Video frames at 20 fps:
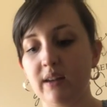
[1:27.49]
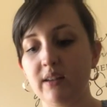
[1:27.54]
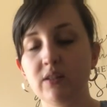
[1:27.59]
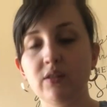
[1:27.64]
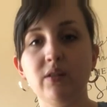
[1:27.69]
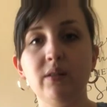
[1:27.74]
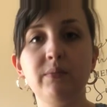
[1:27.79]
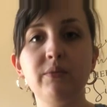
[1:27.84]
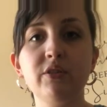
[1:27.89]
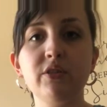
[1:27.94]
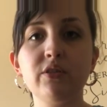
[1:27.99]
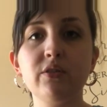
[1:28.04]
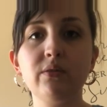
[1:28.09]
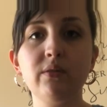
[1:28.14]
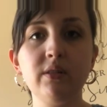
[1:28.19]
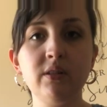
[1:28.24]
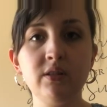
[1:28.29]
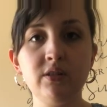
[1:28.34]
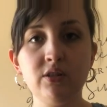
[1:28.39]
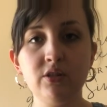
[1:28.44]
so I'm just
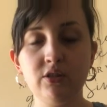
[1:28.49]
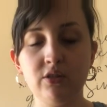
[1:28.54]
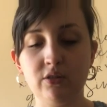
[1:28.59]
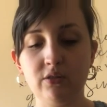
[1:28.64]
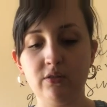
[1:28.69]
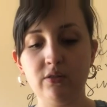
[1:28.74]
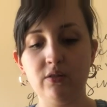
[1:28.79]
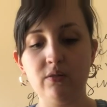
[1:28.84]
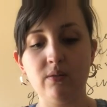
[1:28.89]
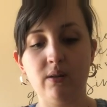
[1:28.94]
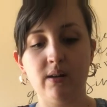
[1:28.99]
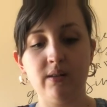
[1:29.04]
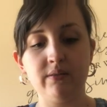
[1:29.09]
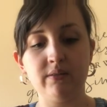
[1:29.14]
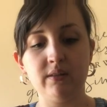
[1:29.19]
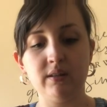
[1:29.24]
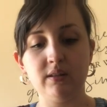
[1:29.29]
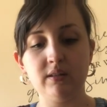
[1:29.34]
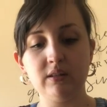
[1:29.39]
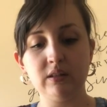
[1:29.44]
going to show you on
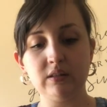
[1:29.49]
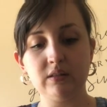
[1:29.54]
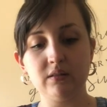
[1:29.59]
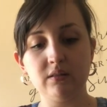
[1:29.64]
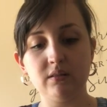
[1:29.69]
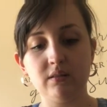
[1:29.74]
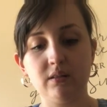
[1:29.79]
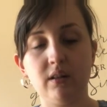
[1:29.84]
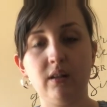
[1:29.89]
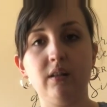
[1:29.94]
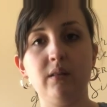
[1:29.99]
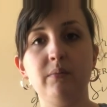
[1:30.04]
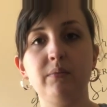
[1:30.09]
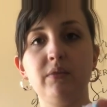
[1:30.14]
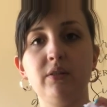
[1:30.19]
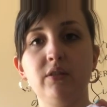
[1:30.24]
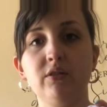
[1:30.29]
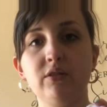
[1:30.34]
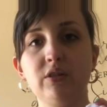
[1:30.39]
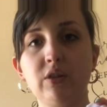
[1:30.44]
this
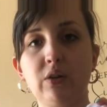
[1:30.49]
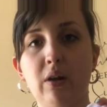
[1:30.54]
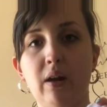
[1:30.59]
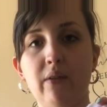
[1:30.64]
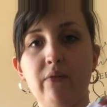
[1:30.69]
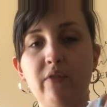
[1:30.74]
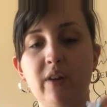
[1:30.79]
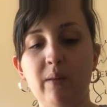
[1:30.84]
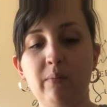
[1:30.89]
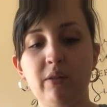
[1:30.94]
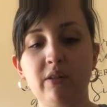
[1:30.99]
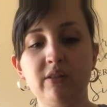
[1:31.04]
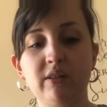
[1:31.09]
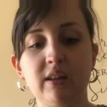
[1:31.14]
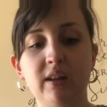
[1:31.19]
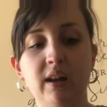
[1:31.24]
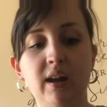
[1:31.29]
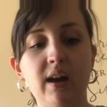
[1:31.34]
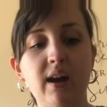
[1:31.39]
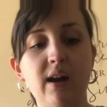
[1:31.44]
little scrap fabric that
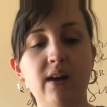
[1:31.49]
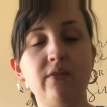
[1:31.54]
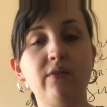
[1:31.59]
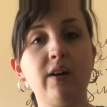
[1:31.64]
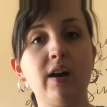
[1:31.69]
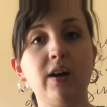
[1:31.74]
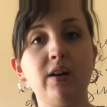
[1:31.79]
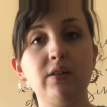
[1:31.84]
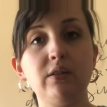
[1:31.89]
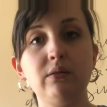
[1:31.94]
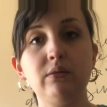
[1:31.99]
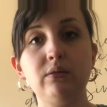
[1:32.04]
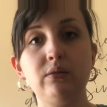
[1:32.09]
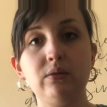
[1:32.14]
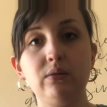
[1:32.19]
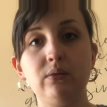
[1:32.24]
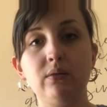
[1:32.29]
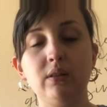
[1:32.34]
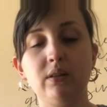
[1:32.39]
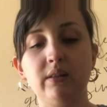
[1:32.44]
I have how you
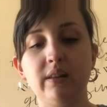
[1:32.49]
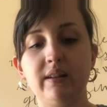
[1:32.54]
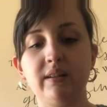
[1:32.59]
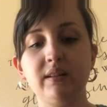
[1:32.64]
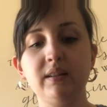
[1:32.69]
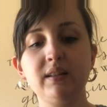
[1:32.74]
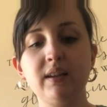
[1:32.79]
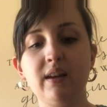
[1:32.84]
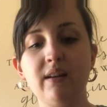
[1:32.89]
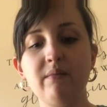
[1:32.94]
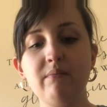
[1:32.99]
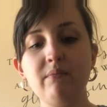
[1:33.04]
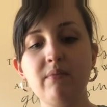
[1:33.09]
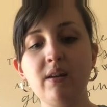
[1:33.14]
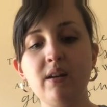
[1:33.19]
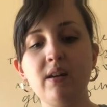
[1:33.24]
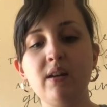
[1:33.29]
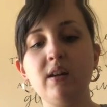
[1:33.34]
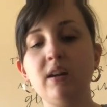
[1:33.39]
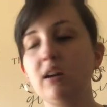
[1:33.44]
do the lettuce hem.
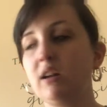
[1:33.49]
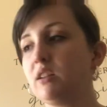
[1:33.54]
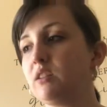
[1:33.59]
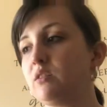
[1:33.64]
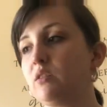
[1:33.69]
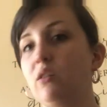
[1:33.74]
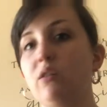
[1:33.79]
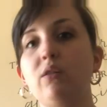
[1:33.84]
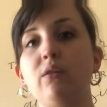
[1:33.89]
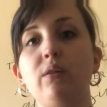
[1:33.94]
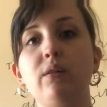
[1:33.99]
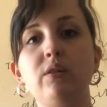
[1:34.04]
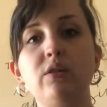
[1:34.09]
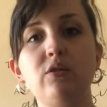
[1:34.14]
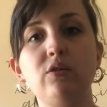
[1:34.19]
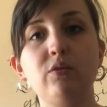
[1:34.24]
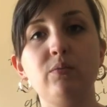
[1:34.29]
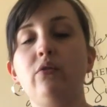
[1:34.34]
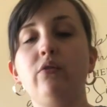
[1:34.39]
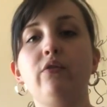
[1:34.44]
So
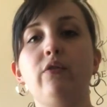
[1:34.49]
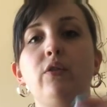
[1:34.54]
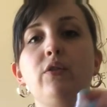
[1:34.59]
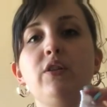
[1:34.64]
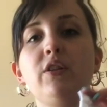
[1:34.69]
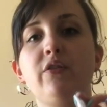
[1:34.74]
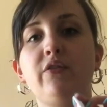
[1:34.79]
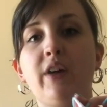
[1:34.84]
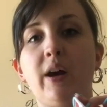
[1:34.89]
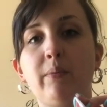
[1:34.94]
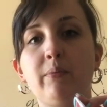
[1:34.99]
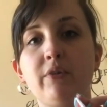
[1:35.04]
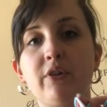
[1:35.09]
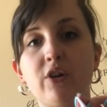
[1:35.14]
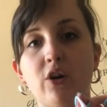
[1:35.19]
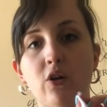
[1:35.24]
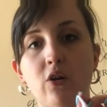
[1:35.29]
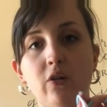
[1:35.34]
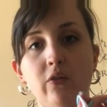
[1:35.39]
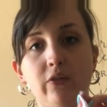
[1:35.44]
you fold the fabric
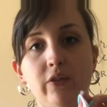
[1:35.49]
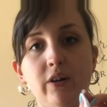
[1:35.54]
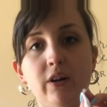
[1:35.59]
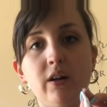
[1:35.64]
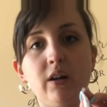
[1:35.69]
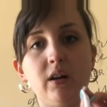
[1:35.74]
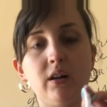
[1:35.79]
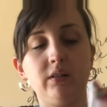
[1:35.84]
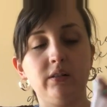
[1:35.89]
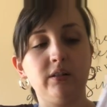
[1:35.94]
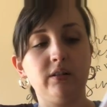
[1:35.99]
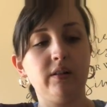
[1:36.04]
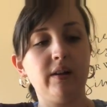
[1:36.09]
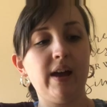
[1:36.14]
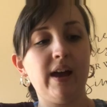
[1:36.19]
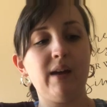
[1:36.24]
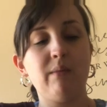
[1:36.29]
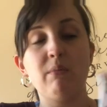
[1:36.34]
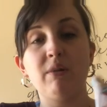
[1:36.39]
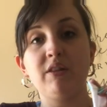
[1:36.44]
over, a little
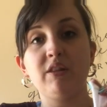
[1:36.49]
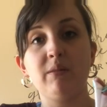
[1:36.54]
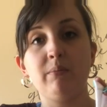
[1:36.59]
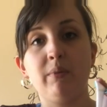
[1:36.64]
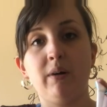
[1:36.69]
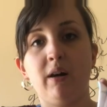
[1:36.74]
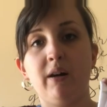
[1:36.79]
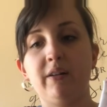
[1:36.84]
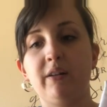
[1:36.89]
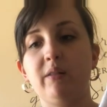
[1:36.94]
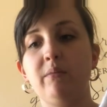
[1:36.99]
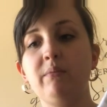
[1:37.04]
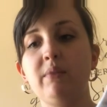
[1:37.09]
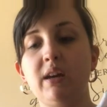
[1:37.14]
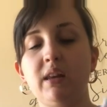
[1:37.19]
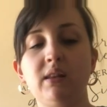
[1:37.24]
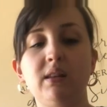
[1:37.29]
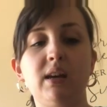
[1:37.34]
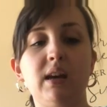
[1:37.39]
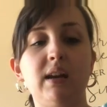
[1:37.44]
hem at the bottom,
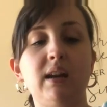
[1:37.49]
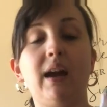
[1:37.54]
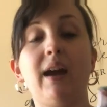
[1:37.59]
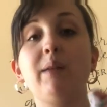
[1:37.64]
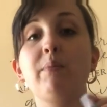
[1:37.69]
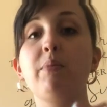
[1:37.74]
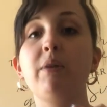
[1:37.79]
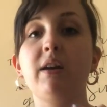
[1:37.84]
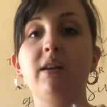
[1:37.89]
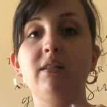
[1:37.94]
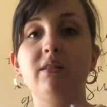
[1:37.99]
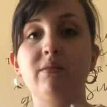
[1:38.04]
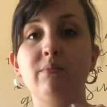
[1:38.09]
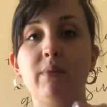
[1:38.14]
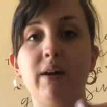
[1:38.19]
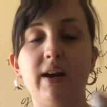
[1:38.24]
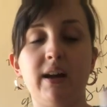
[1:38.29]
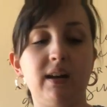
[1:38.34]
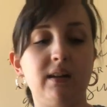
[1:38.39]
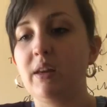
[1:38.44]
and then I pinned
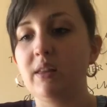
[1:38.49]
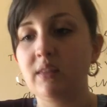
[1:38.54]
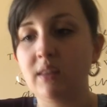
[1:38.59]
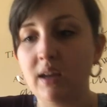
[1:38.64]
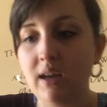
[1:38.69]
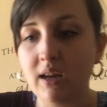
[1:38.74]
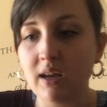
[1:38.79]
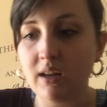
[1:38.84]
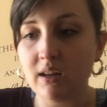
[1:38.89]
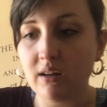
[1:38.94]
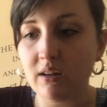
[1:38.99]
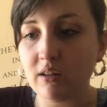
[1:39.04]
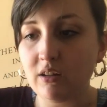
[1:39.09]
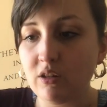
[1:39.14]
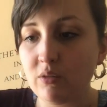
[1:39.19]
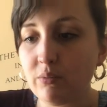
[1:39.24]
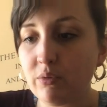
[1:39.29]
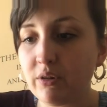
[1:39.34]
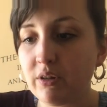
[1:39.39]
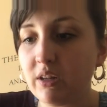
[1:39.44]
mine, and then
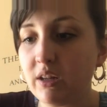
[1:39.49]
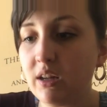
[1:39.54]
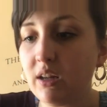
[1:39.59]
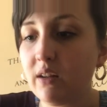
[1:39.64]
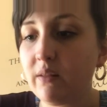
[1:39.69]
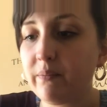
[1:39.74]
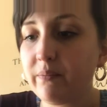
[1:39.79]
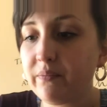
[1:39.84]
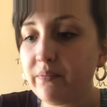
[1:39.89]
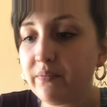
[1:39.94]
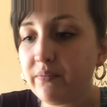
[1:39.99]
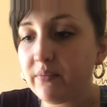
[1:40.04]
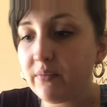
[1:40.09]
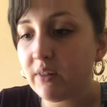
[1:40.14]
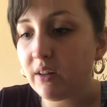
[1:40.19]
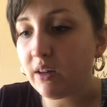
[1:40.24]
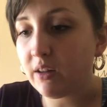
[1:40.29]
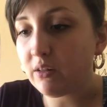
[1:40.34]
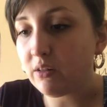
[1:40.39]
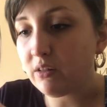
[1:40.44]
you put it
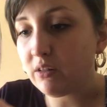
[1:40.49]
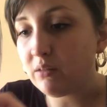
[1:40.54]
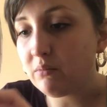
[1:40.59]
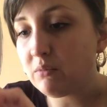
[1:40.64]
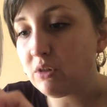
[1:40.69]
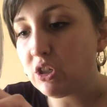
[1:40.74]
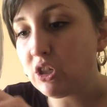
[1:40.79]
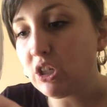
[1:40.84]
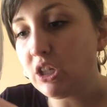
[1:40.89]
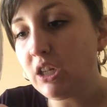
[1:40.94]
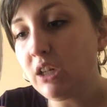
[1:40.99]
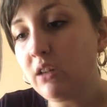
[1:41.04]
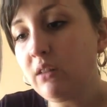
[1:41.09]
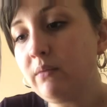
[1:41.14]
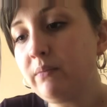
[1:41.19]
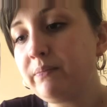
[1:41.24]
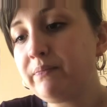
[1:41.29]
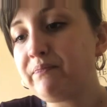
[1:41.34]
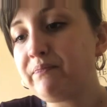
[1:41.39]
under the machine,